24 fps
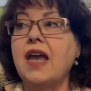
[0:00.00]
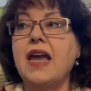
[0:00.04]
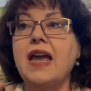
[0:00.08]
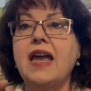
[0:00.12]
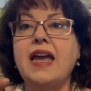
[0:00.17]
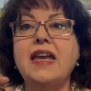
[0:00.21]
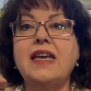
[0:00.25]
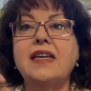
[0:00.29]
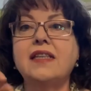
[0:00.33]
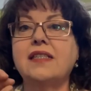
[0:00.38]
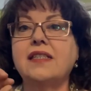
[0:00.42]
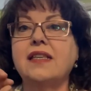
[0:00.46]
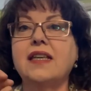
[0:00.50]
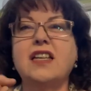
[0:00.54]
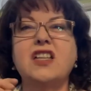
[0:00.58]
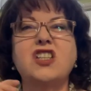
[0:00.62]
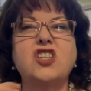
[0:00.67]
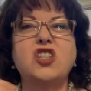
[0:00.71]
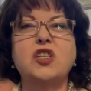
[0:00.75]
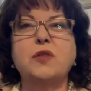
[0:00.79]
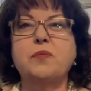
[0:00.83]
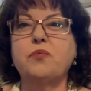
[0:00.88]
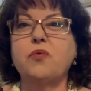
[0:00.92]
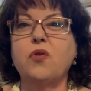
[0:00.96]
He said it
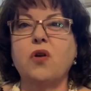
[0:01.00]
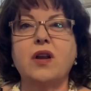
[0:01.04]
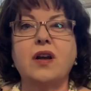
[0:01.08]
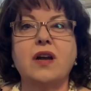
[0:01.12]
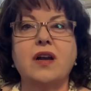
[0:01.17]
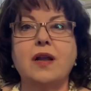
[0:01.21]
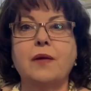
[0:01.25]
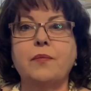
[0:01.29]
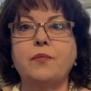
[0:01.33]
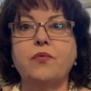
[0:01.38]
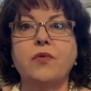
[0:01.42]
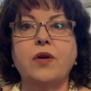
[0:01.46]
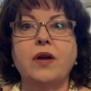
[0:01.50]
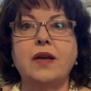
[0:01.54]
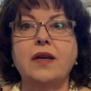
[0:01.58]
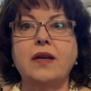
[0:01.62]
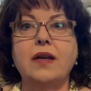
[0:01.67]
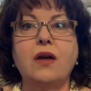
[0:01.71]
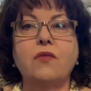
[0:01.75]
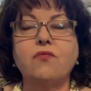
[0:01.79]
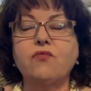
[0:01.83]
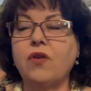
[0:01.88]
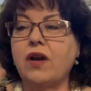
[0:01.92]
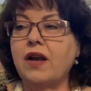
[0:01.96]
just brought it up right,
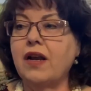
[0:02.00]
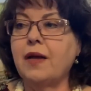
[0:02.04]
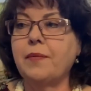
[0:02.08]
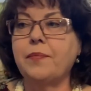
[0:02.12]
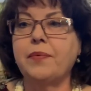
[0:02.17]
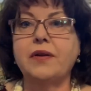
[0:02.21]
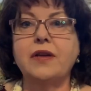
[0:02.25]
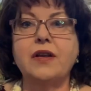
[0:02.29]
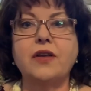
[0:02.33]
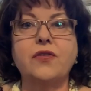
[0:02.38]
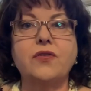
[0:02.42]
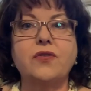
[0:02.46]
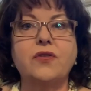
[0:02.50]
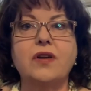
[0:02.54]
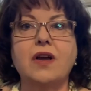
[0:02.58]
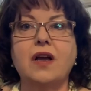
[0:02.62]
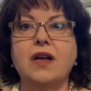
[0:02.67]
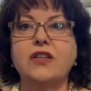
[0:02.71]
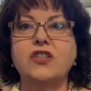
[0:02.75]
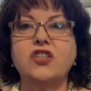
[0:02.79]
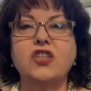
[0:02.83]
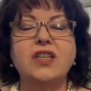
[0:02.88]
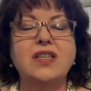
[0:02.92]
right up another notch.